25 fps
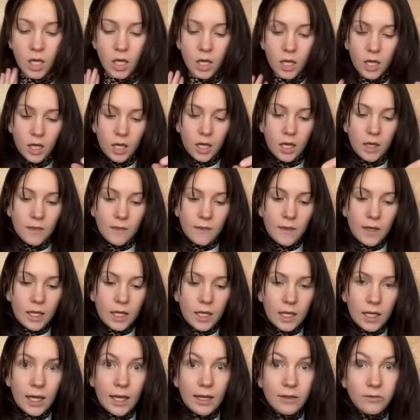And
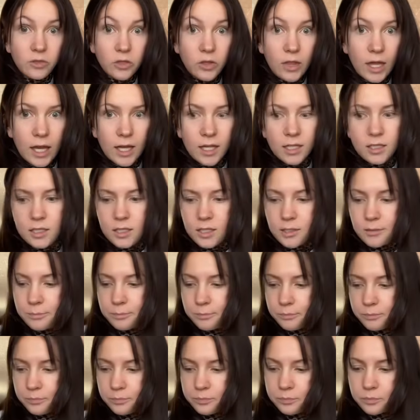then after that,
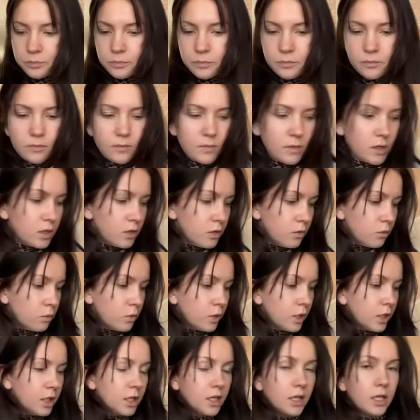
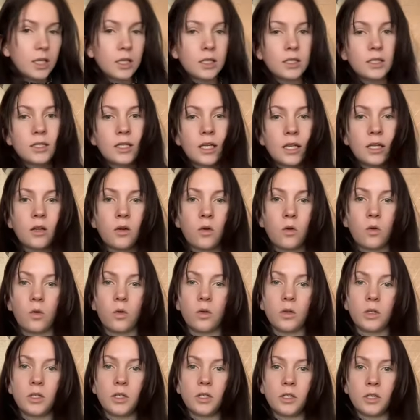we take an
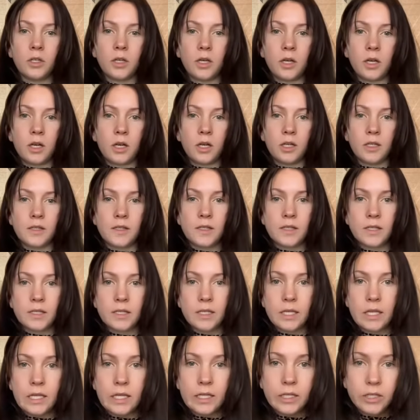old
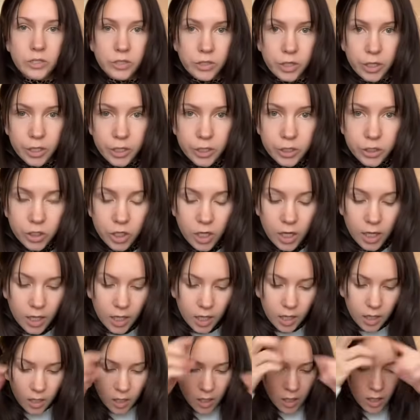seed starting
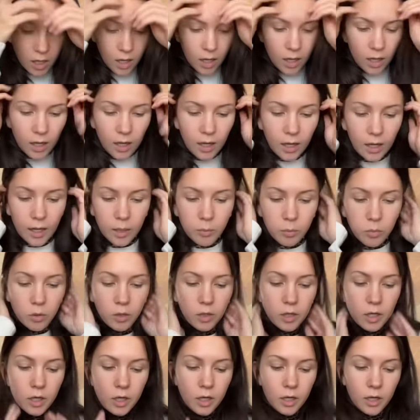tray. I
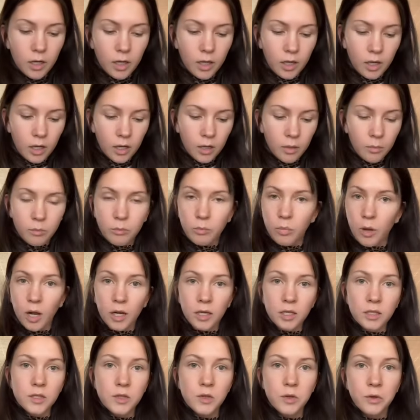put
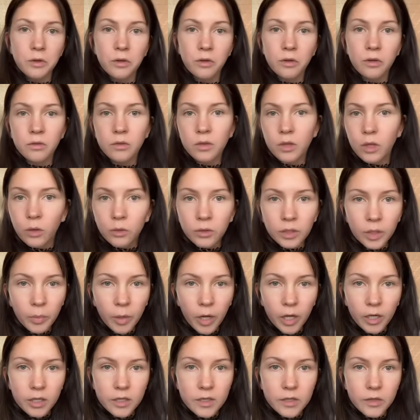potting soil. The only
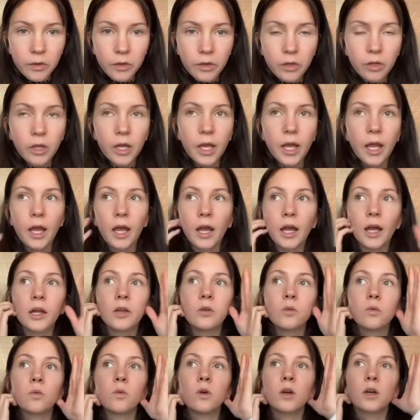potting soil I
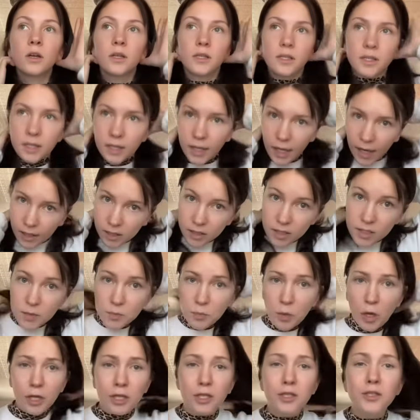had was cactus
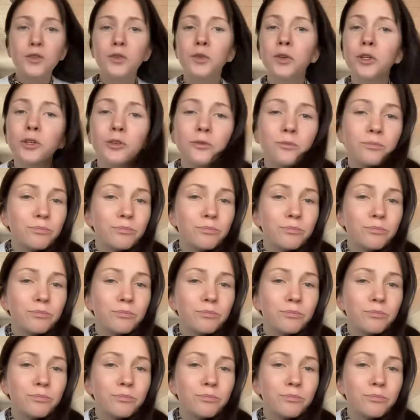potting soil.